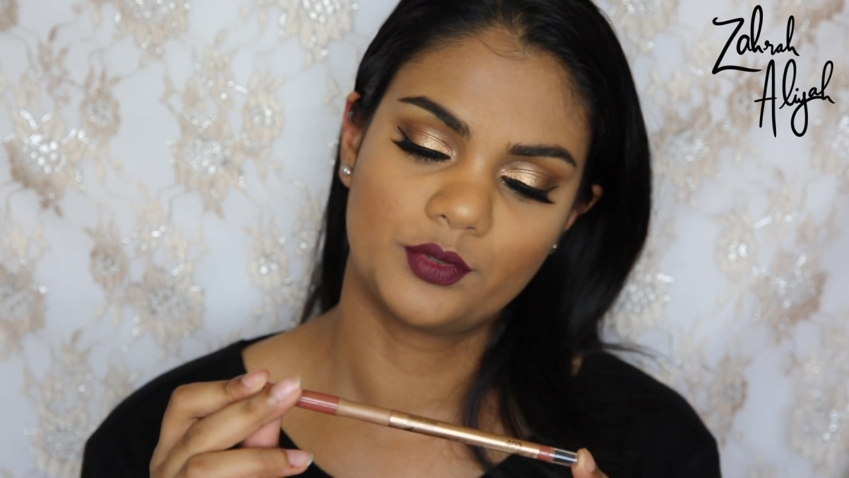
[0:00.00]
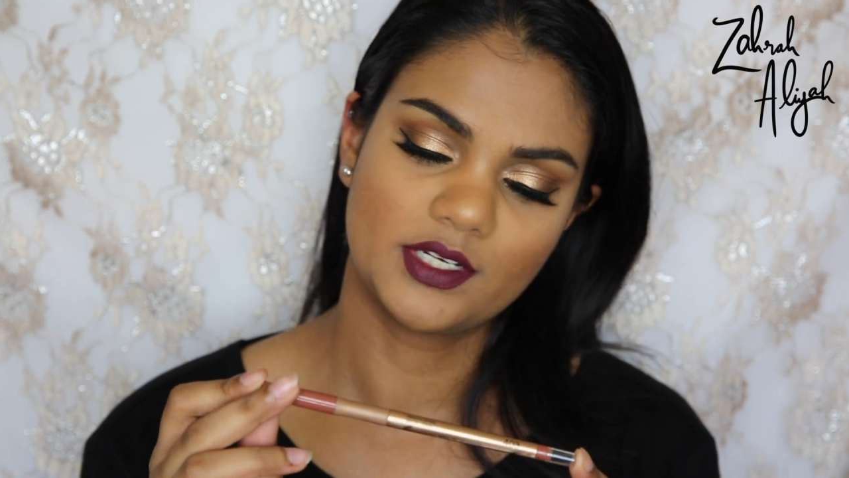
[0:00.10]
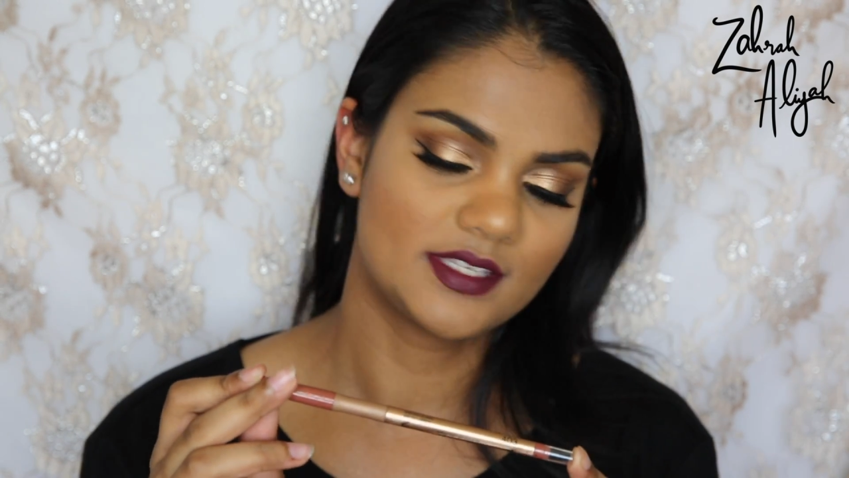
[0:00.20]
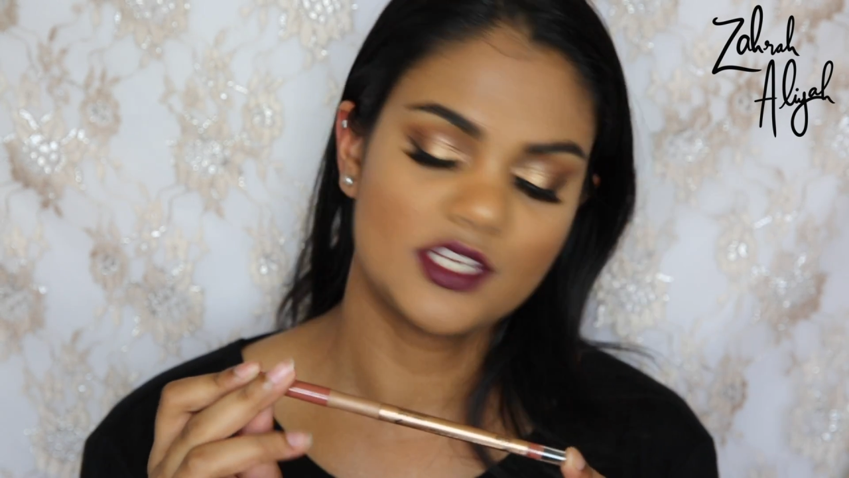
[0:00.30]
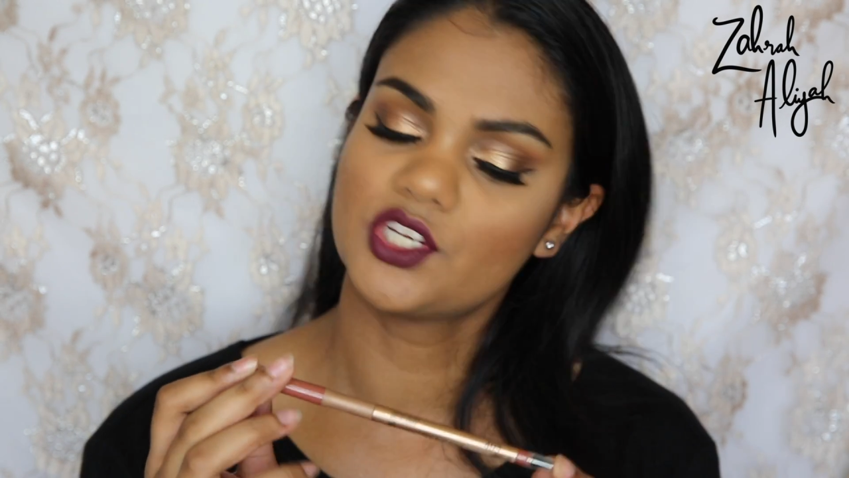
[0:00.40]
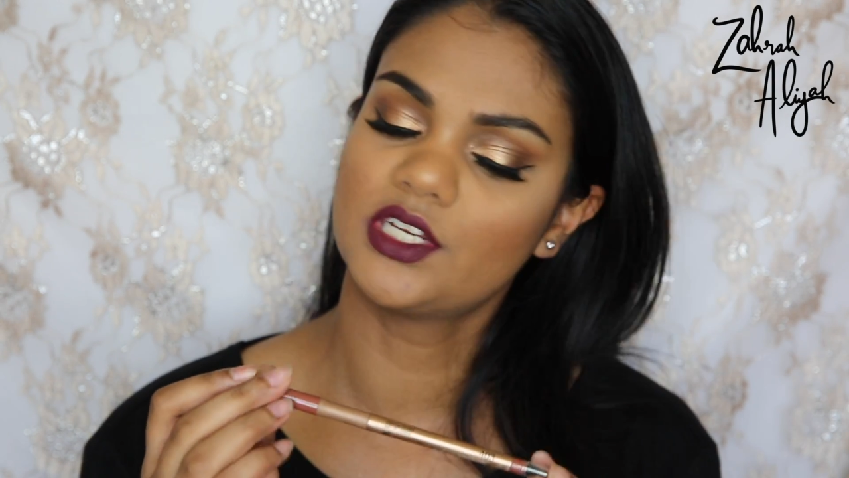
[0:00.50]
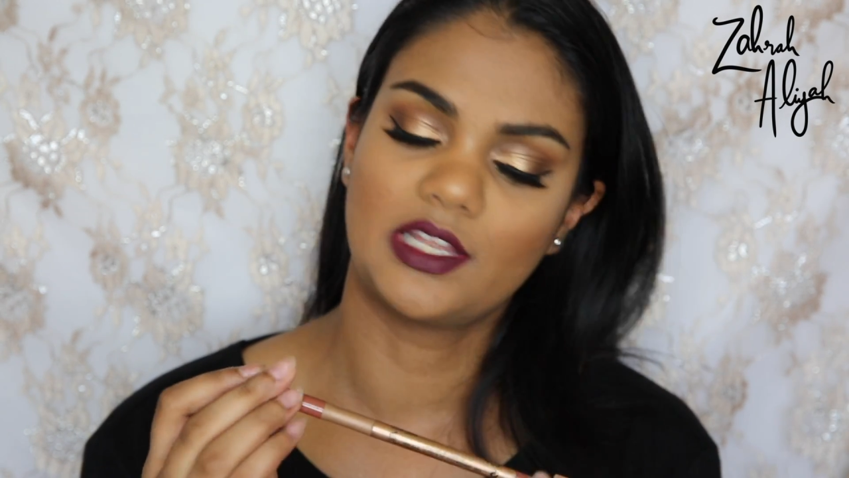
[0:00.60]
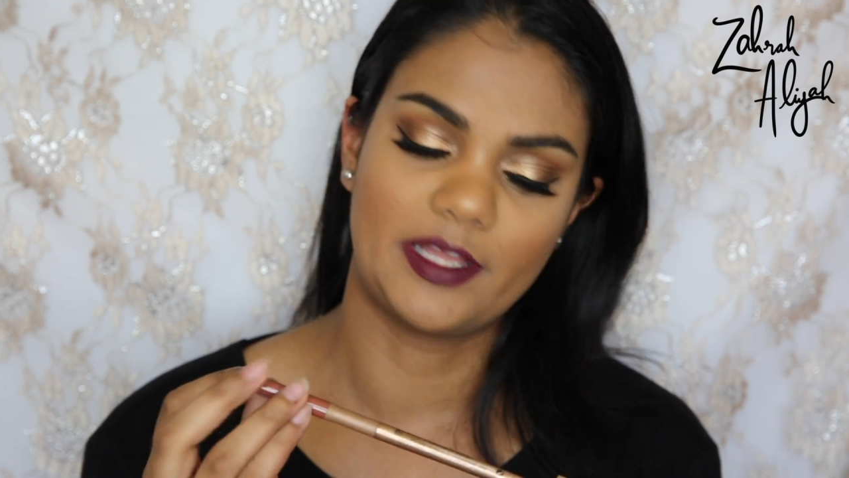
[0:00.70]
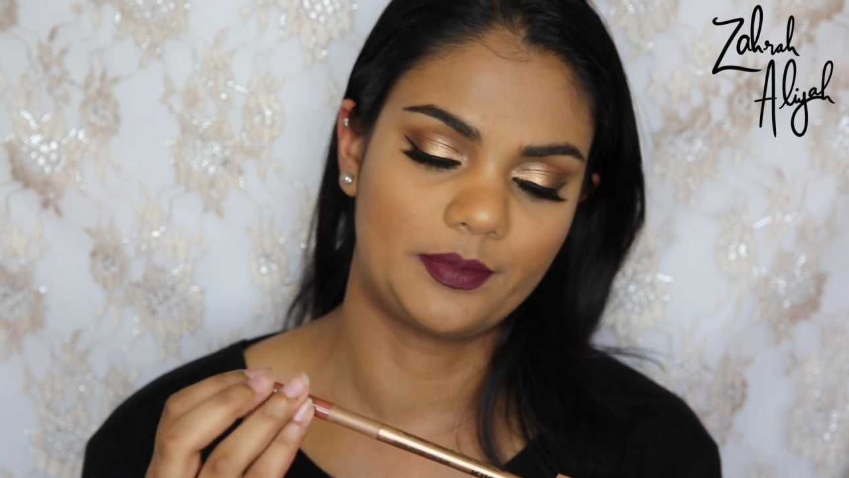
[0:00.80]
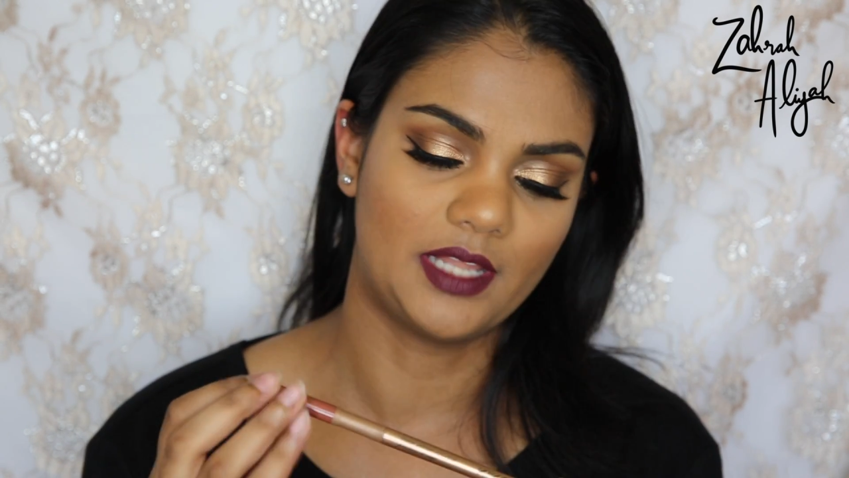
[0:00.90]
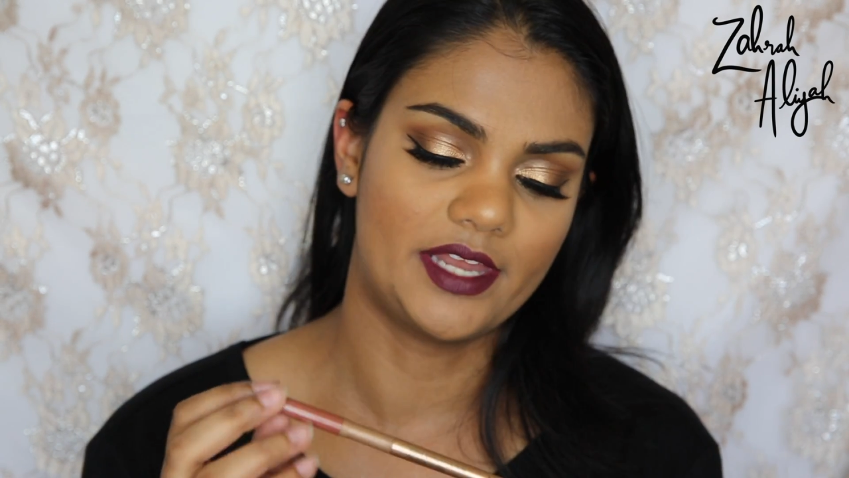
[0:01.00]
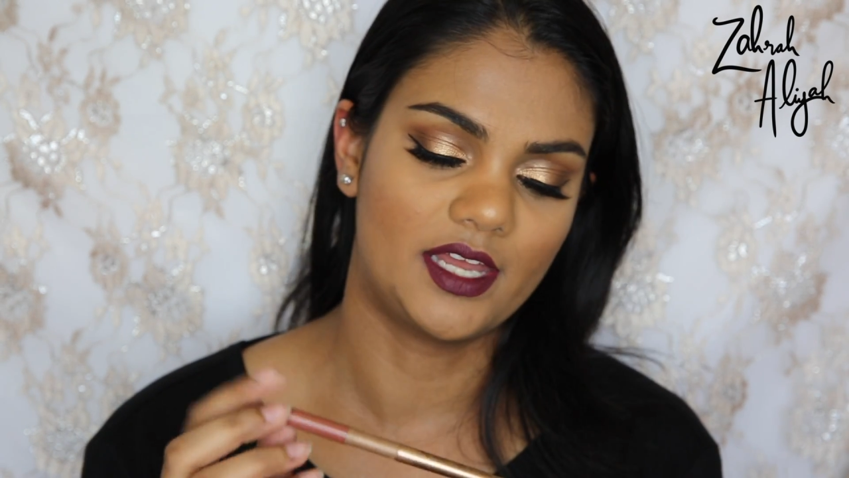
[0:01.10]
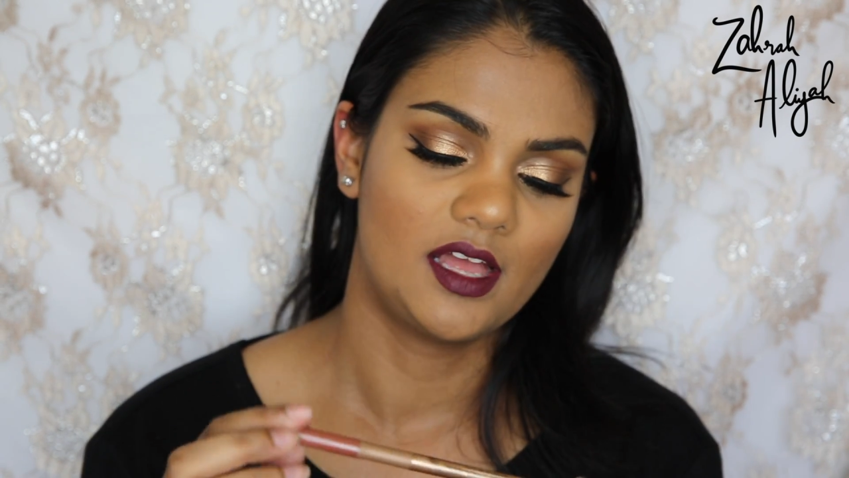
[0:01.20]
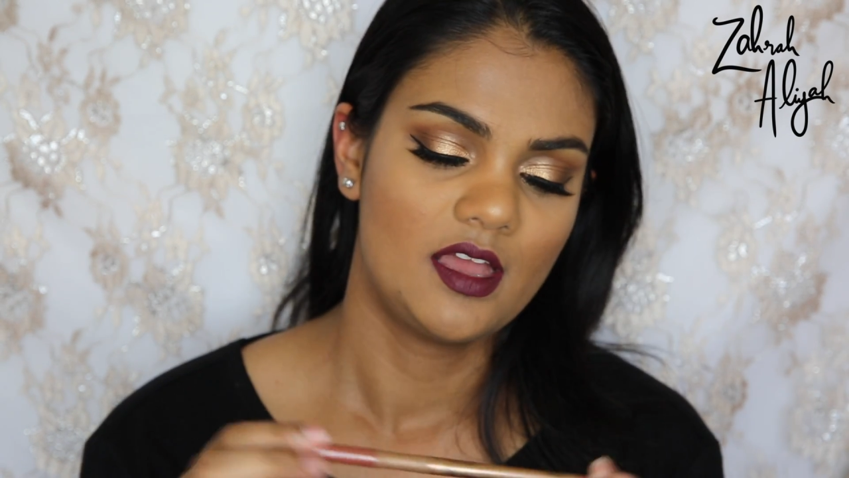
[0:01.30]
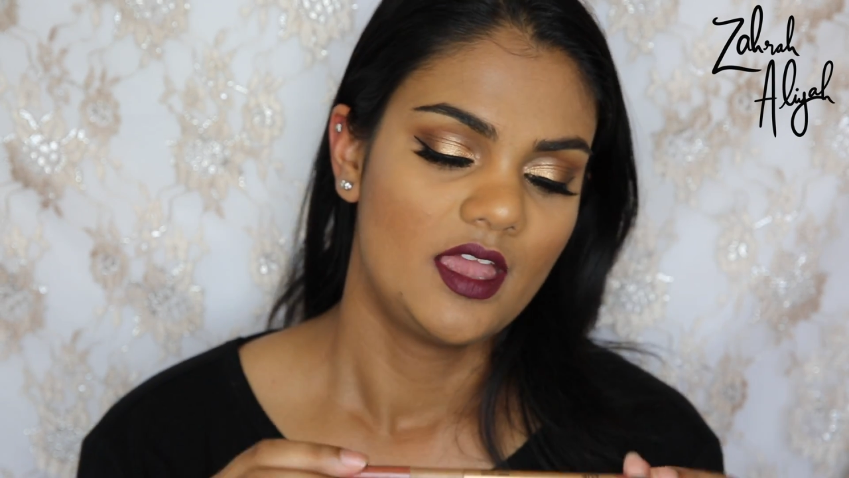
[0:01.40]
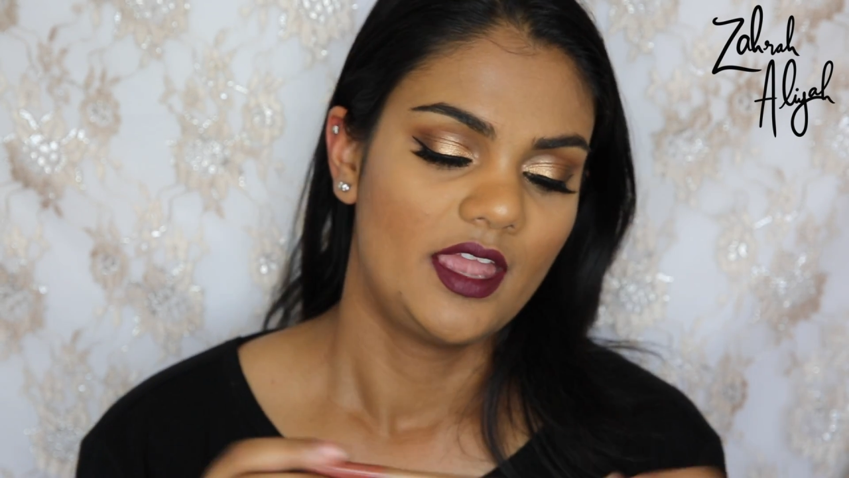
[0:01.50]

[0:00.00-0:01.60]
Precision Lip Liner